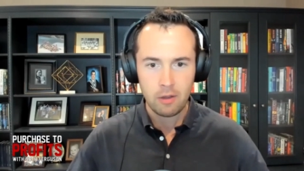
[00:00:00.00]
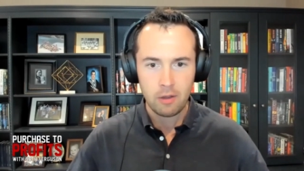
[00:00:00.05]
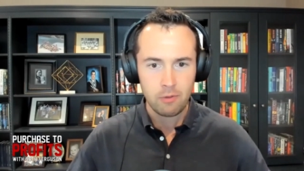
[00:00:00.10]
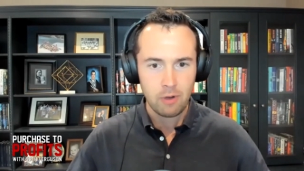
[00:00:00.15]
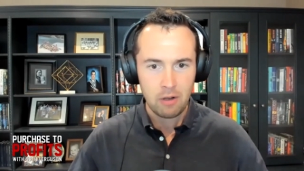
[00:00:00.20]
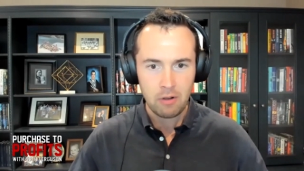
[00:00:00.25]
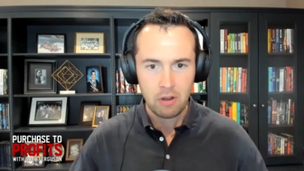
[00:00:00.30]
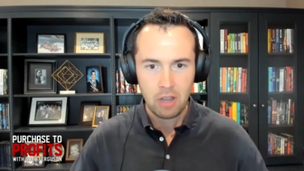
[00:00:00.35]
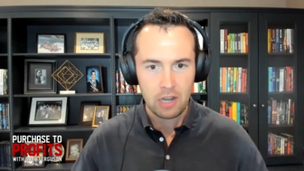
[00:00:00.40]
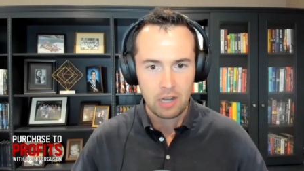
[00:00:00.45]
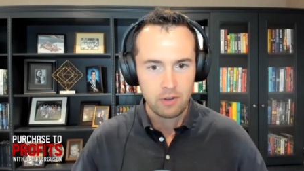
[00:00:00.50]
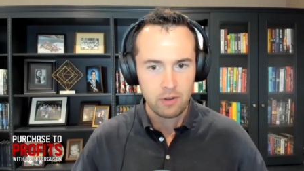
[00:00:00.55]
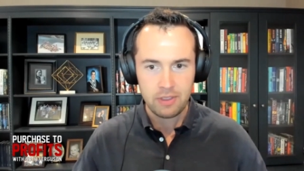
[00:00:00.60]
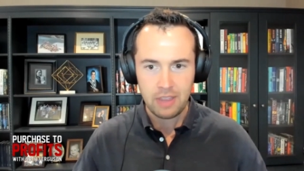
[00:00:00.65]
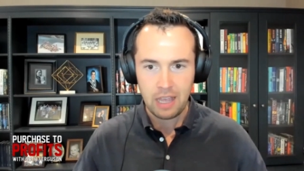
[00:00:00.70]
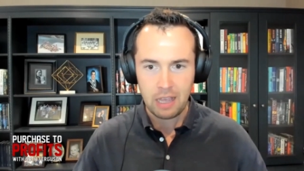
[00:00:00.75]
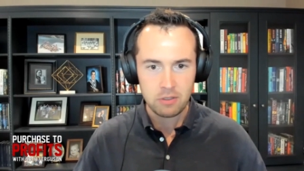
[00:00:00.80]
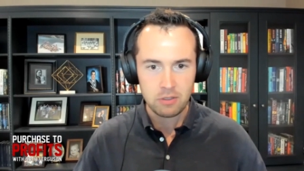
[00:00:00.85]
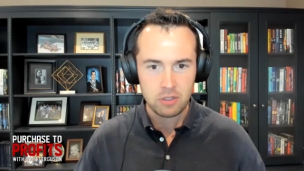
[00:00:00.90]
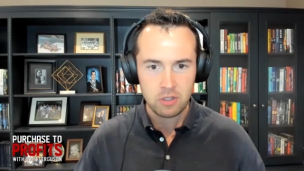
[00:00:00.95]
around
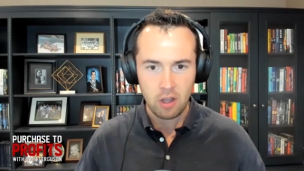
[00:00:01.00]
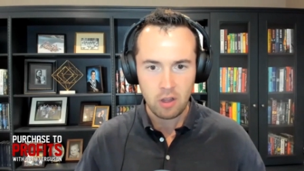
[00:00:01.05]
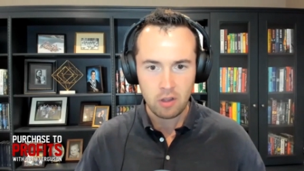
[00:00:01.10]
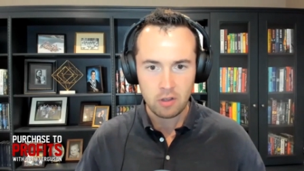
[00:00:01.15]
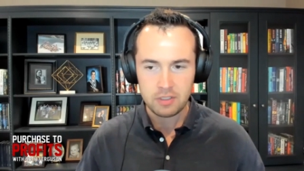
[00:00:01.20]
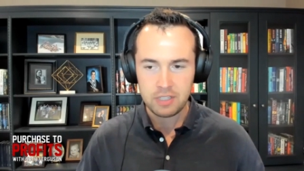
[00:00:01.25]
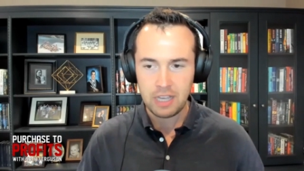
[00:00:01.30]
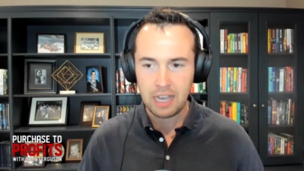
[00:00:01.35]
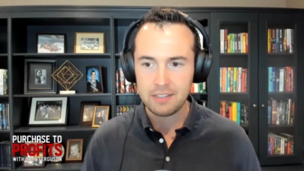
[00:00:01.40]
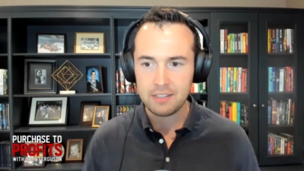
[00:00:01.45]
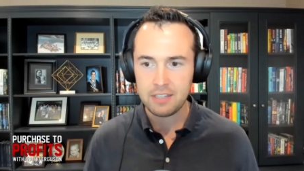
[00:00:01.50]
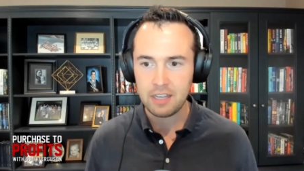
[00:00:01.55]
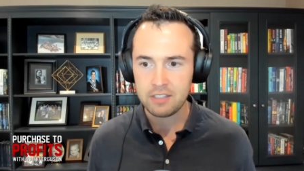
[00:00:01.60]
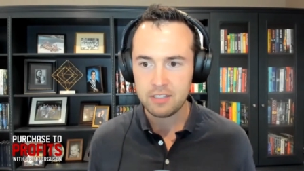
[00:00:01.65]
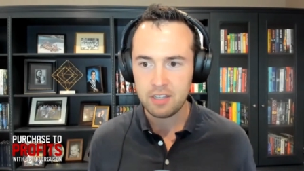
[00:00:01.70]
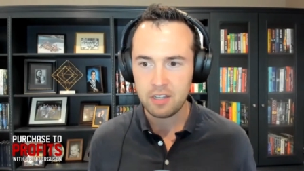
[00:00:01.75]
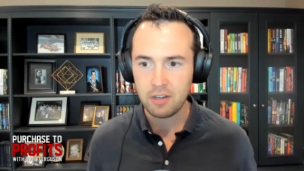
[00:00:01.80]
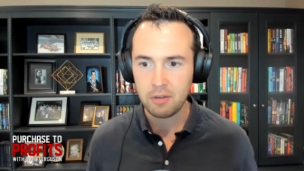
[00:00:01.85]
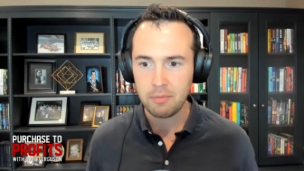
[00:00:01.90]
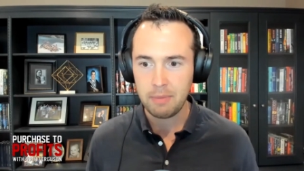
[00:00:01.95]
$100,000
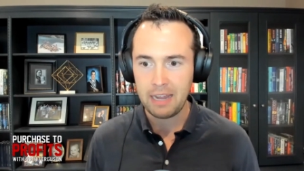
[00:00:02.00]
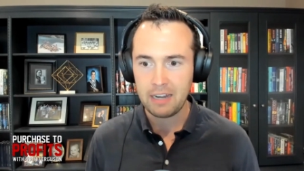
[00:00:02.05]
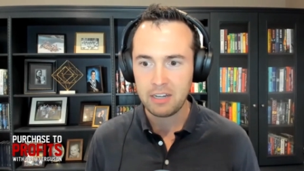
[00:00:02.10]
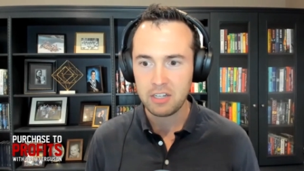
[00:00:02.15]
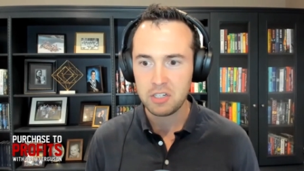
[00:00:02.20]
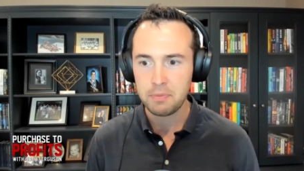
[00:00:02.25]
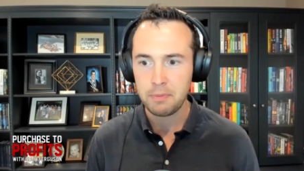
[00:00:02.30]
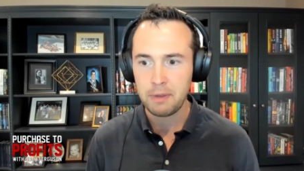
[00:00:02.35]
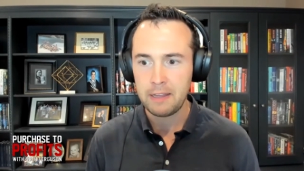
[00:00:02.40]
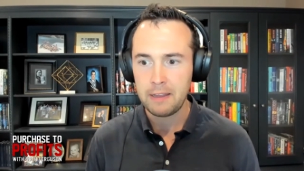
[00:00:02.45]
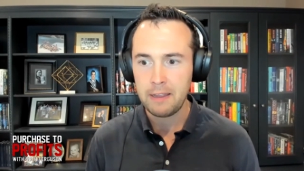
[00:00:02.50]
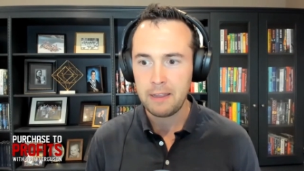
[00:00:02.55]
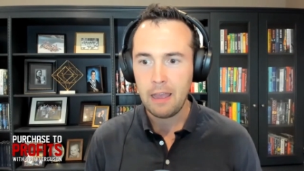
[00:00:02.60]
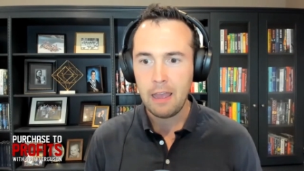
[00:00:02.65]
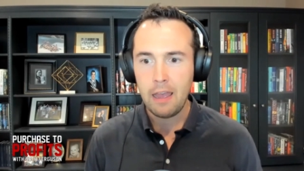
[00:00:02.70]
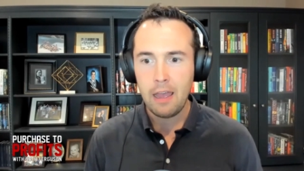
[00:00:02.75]
assets under management.